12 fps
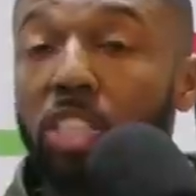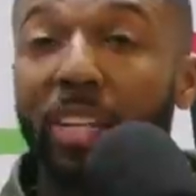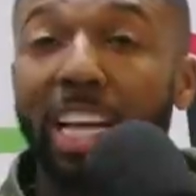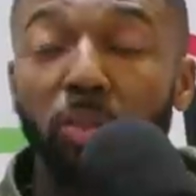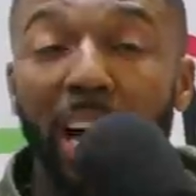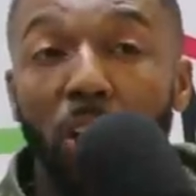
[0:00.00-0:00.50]
So
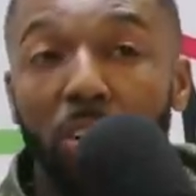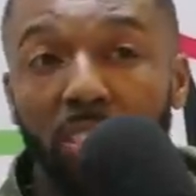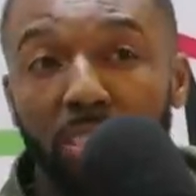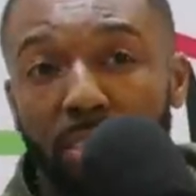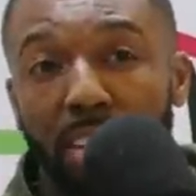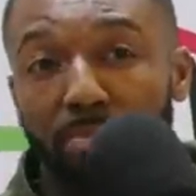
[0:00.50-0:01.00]
that's what I
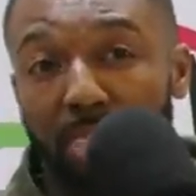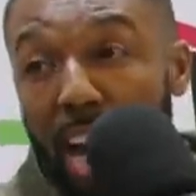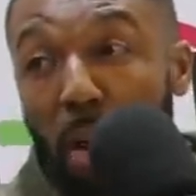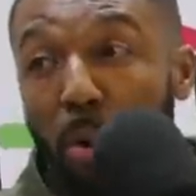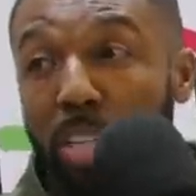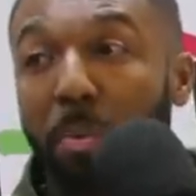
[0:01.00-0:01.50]
was
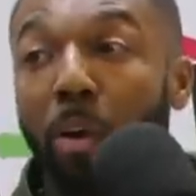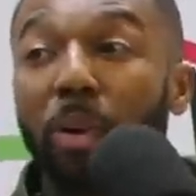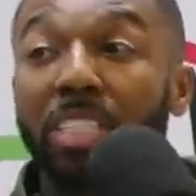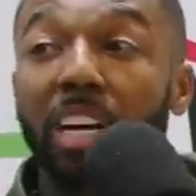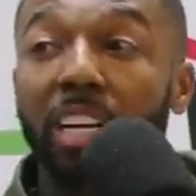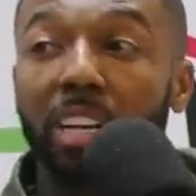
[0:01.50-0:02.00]
I was, but it
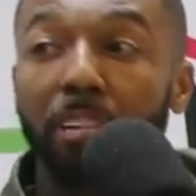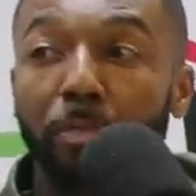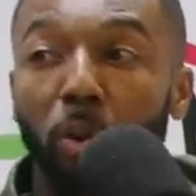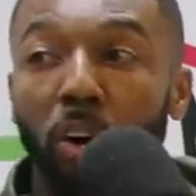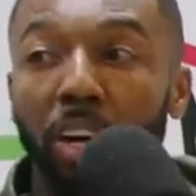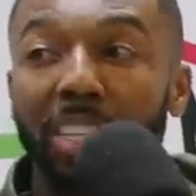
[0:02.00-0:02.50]
wasn't good enough
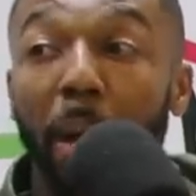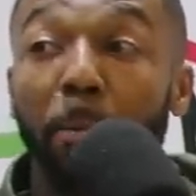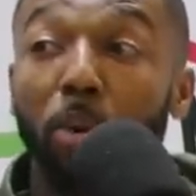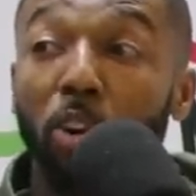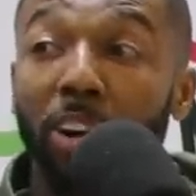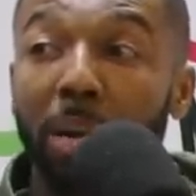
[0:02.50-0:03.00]
for that
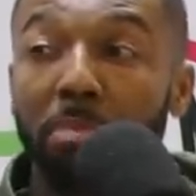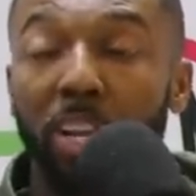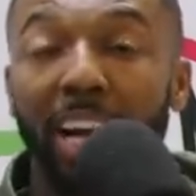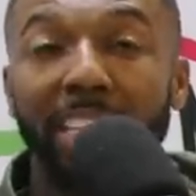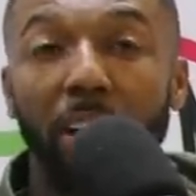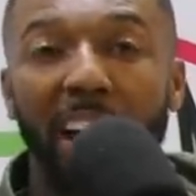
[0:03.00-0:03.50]
program. So
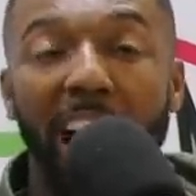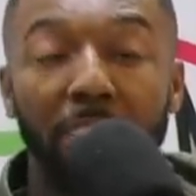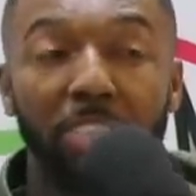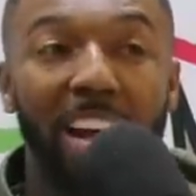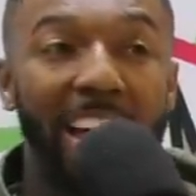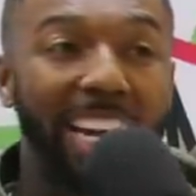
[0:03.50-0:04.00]
like
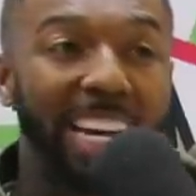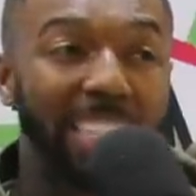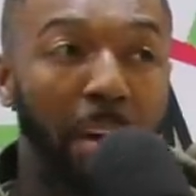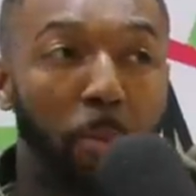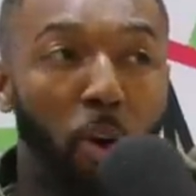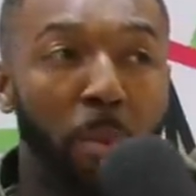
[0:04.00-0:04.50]
after not getting into
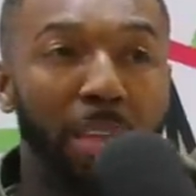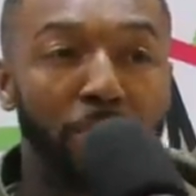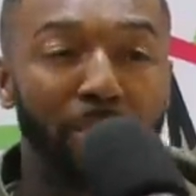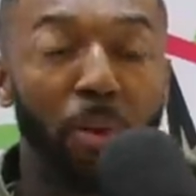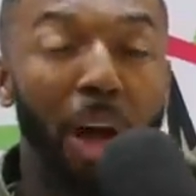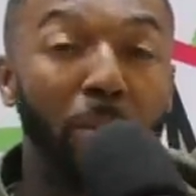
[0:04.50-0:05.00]
that program, that's
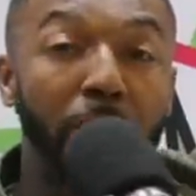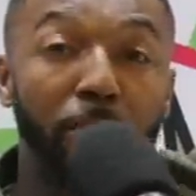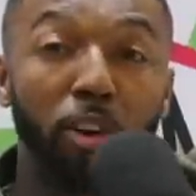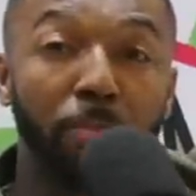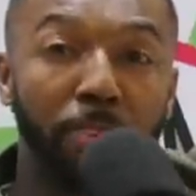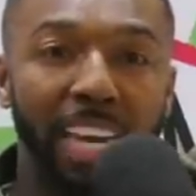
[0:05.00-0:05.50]
when I, I went
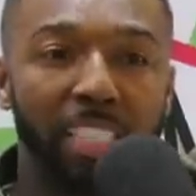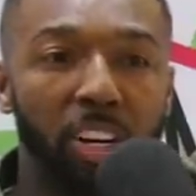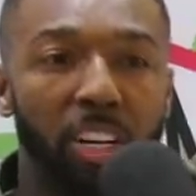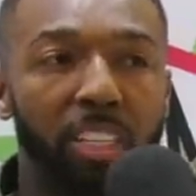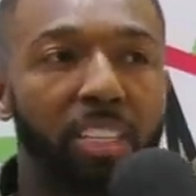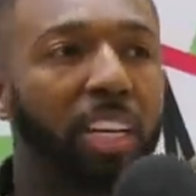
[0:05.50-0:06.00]
full fledged
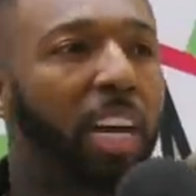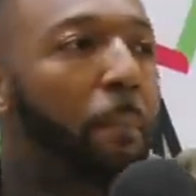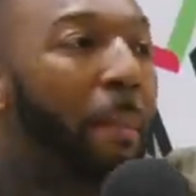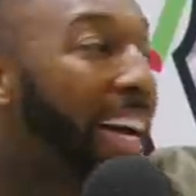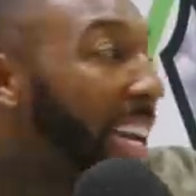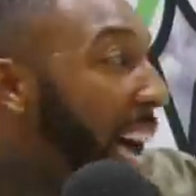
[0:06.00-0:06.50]
on
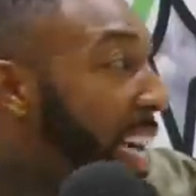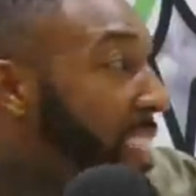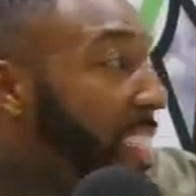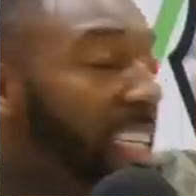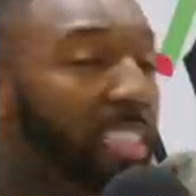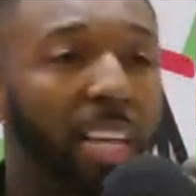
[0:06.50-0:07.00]
my
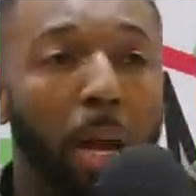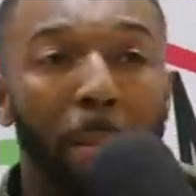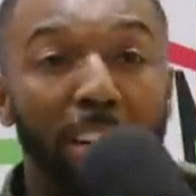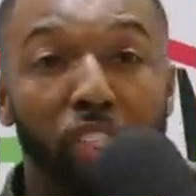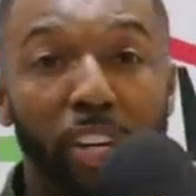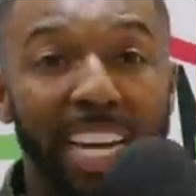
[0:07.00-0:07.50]
classes,
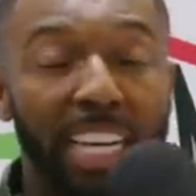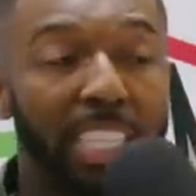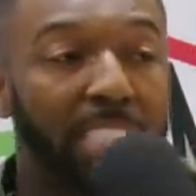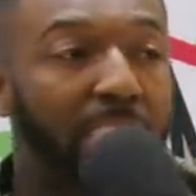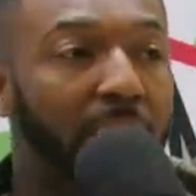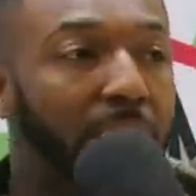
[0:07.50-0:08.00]
my trading,
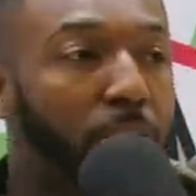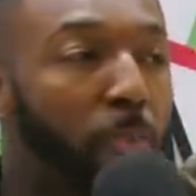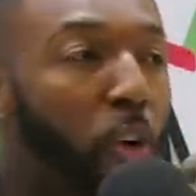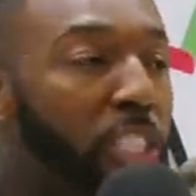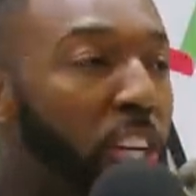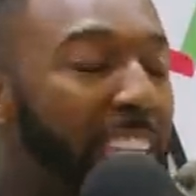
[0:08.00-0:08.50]
just
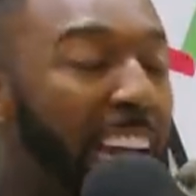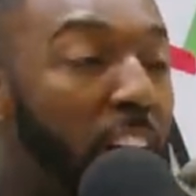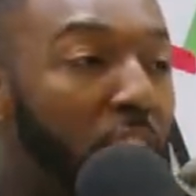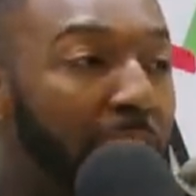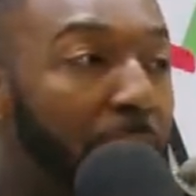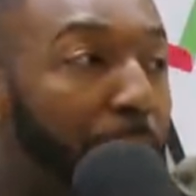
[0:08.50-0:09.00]
focus on that
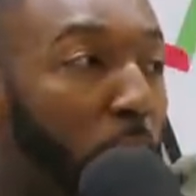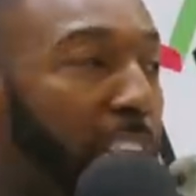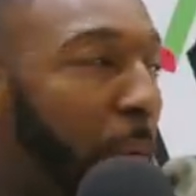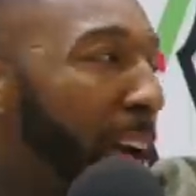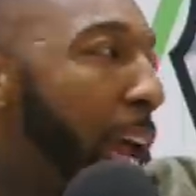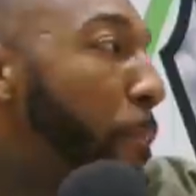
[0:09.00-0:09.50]
on that full
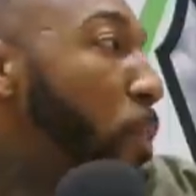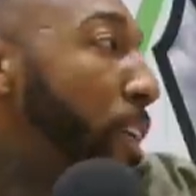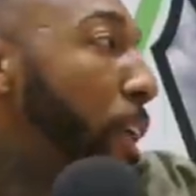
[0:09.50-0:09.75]
time at that point.